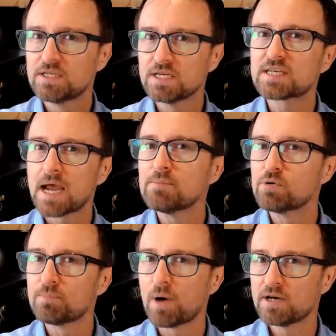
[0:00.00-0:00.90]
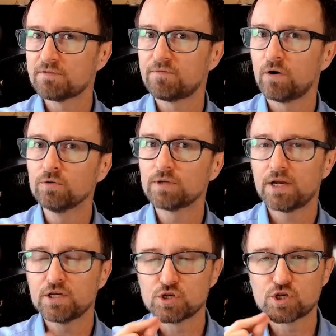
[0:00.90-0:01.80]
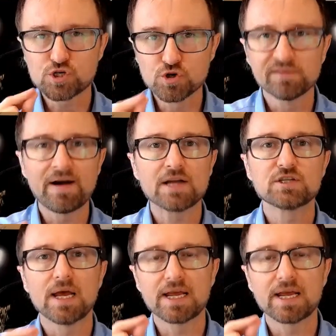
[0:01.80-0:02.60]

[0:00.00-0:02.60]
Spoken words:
disabled by default, and you should have had to